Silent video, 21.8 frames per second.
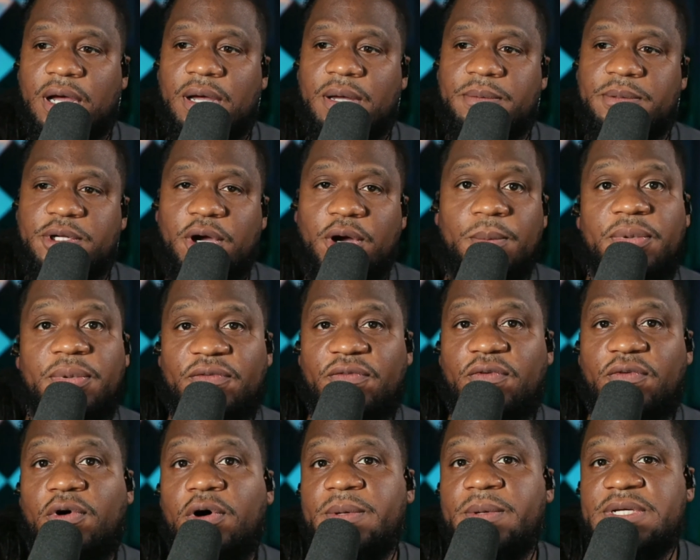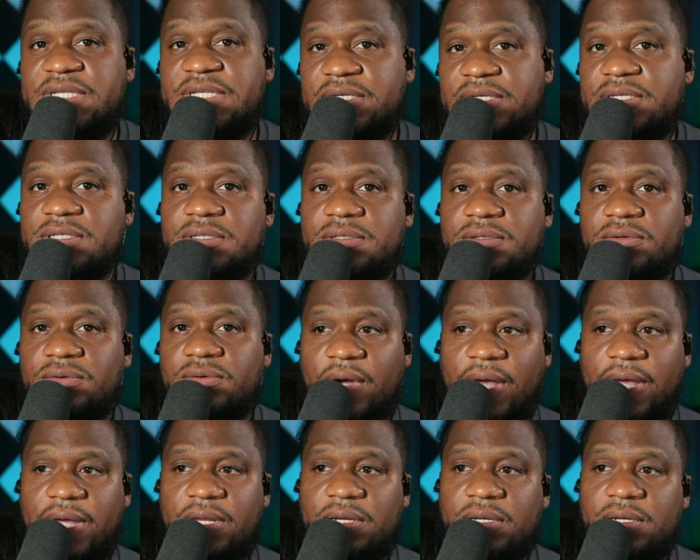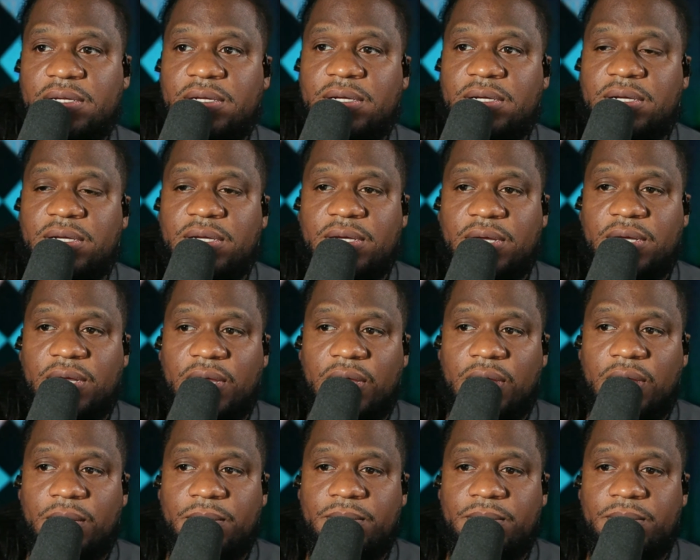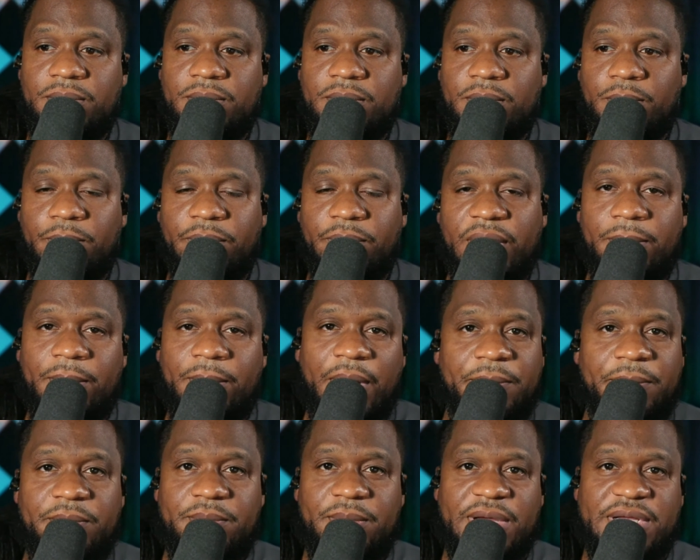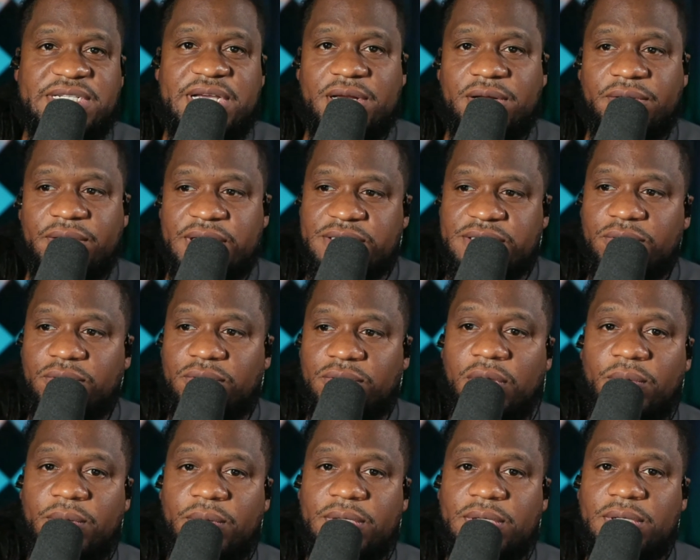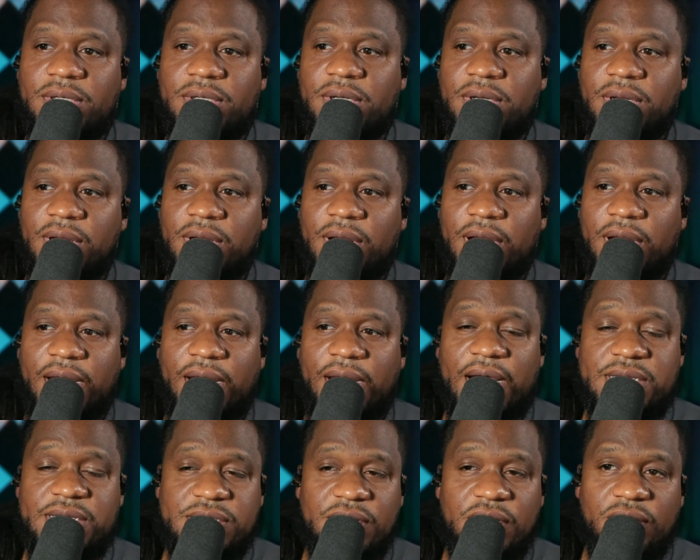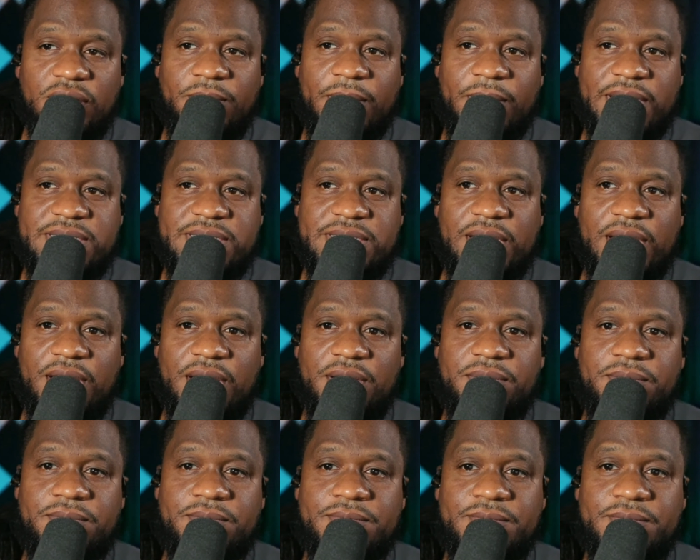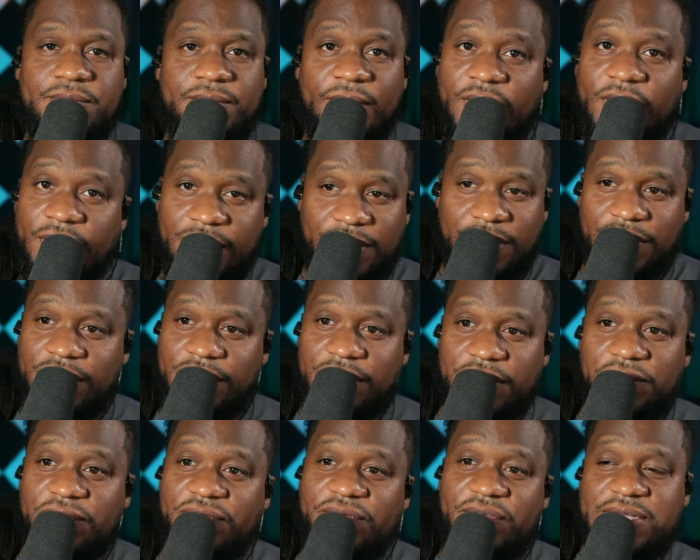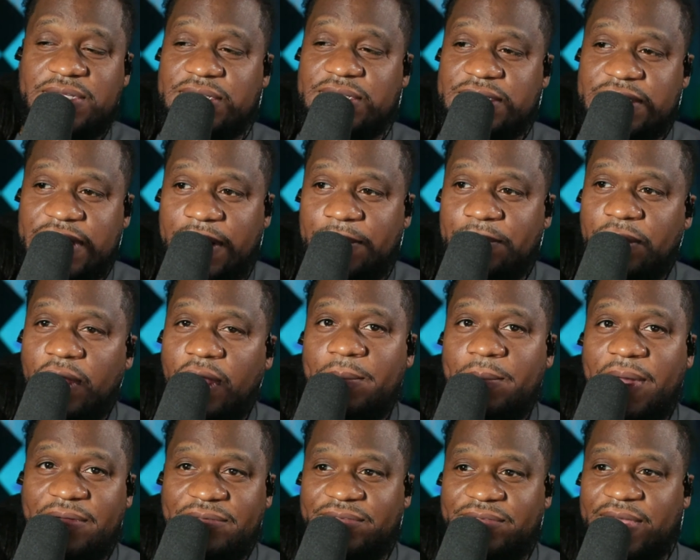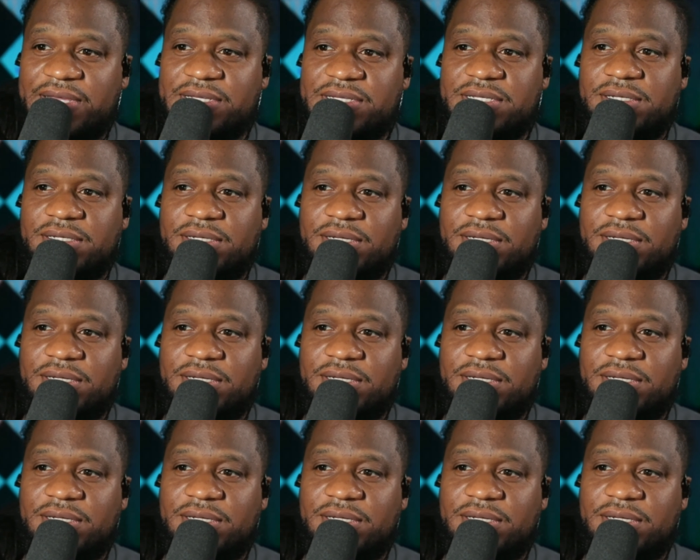dope performances, right? But my channel isn't growing. And I told him, I said, you face the same problem I face.